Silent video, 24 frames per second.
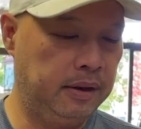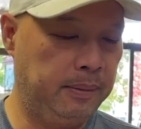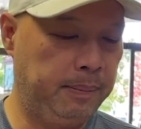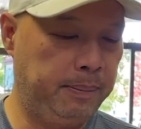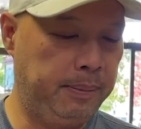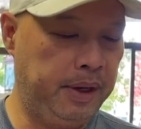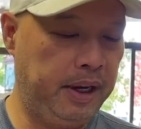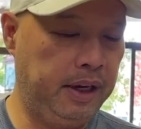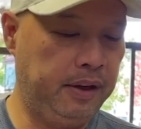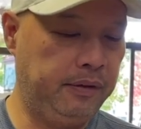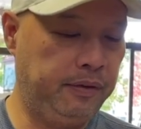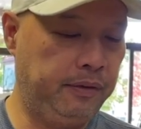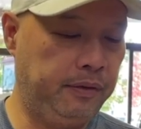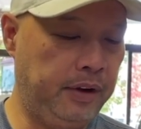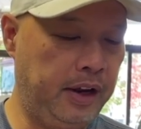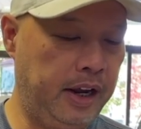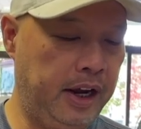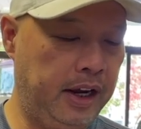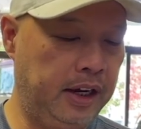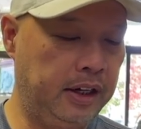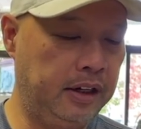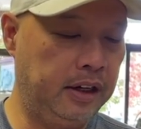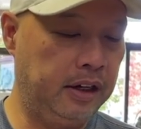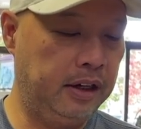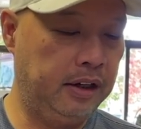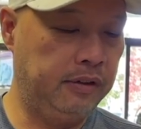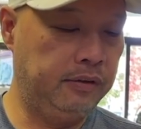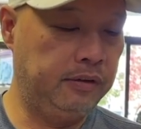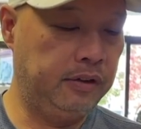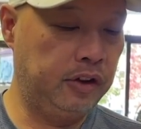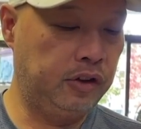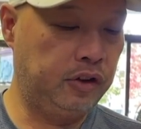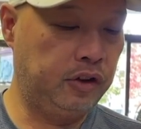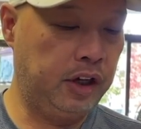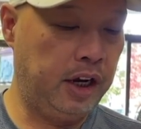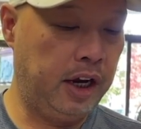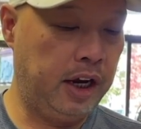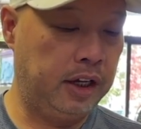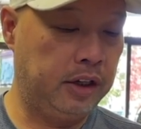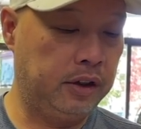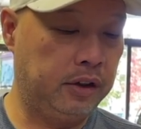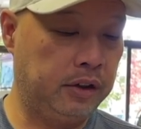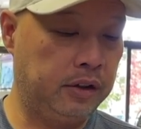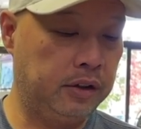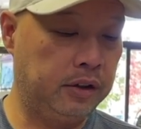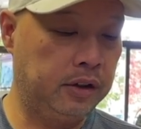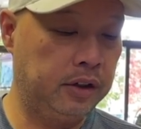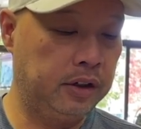Big fan of the
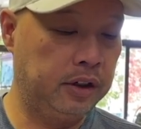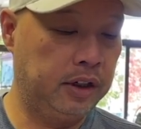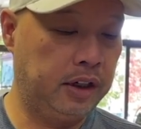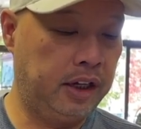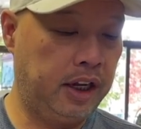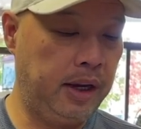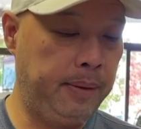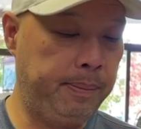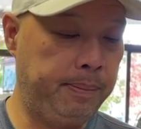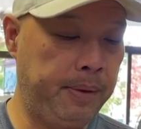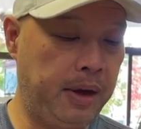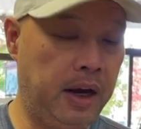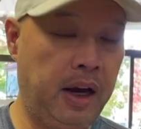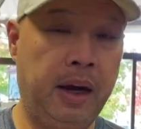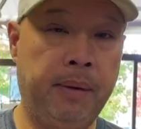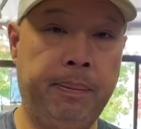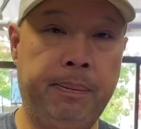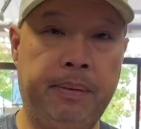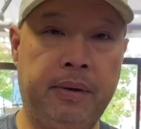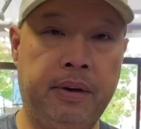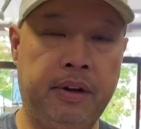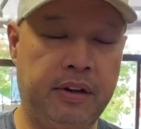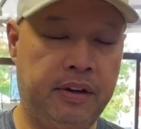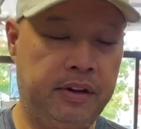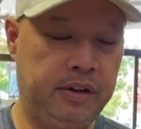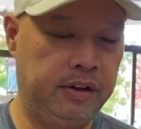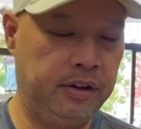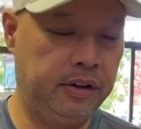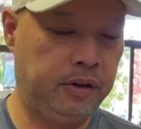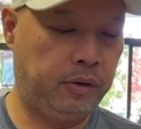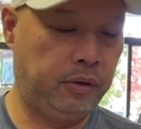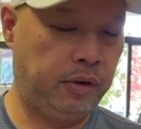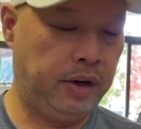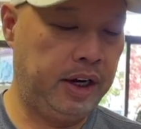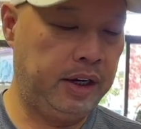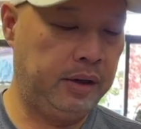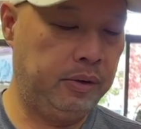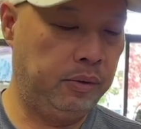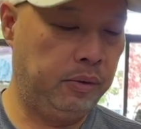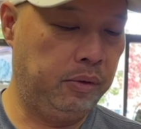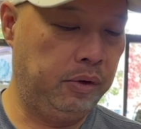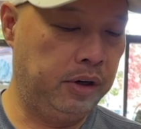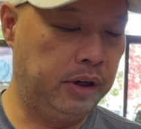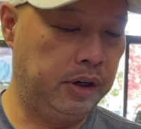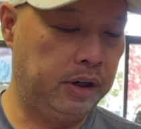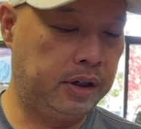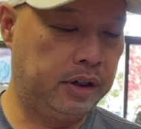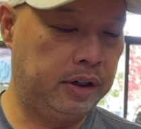channel. Keep up the great
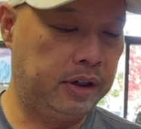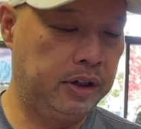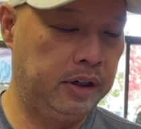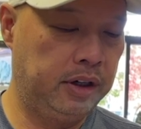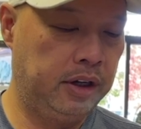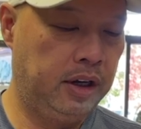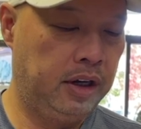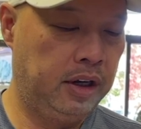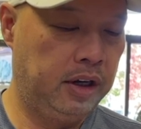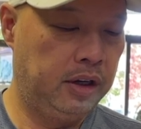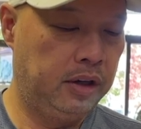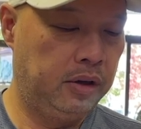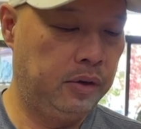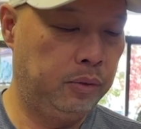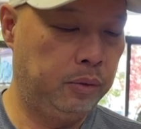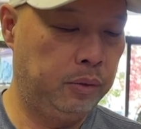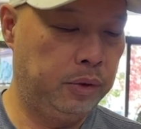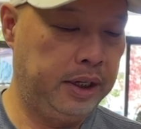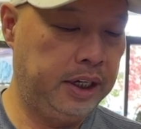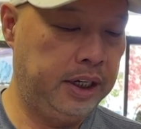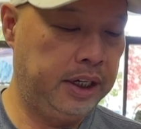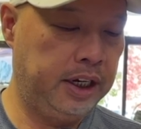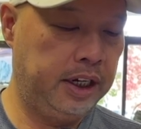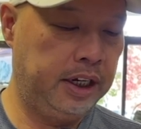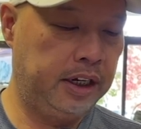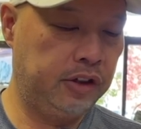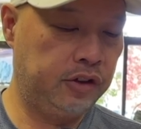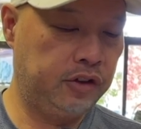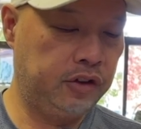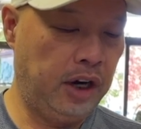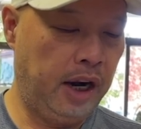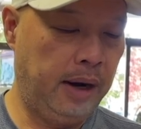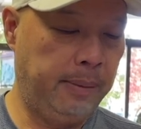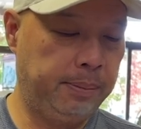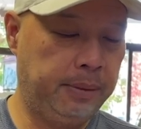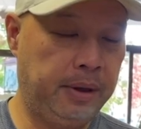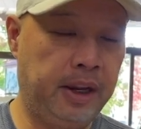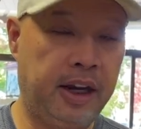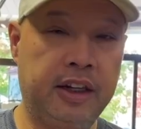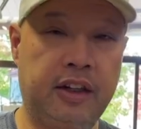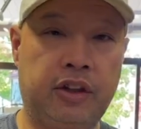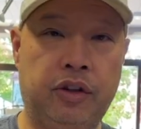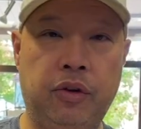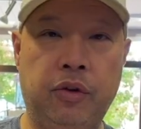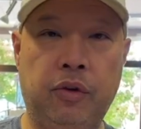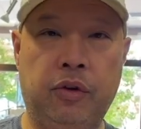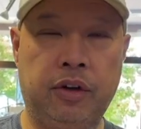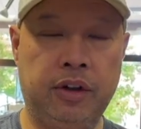work. We need a shop like
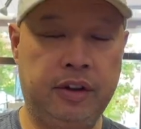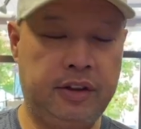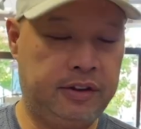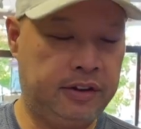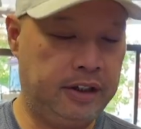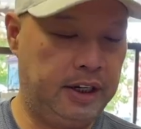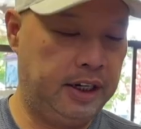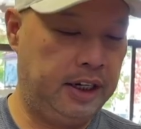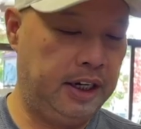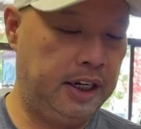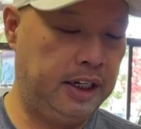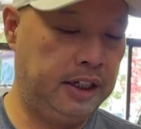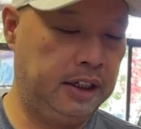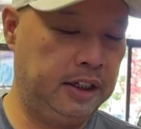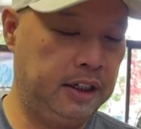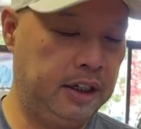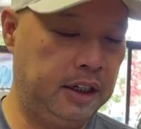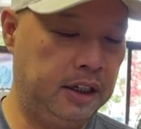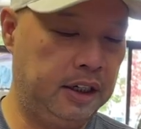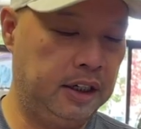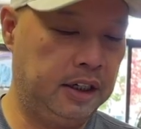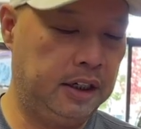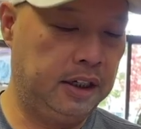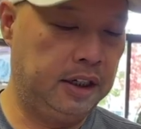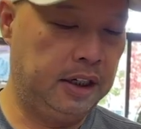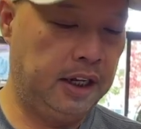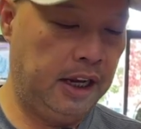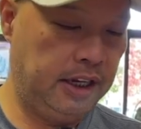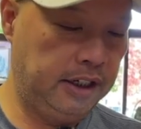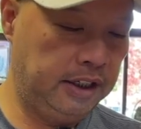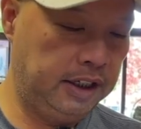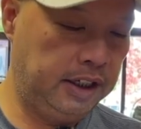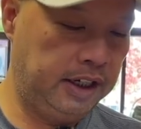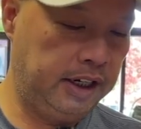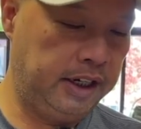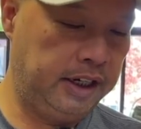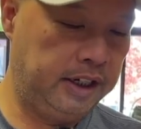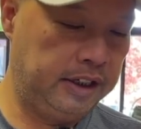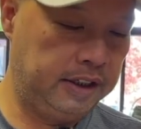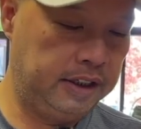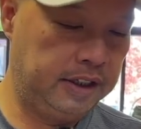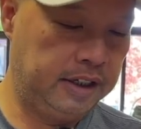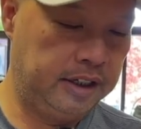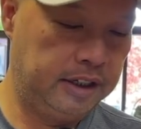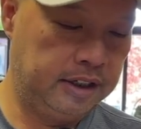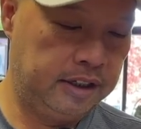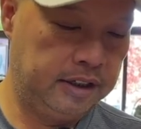yours in London.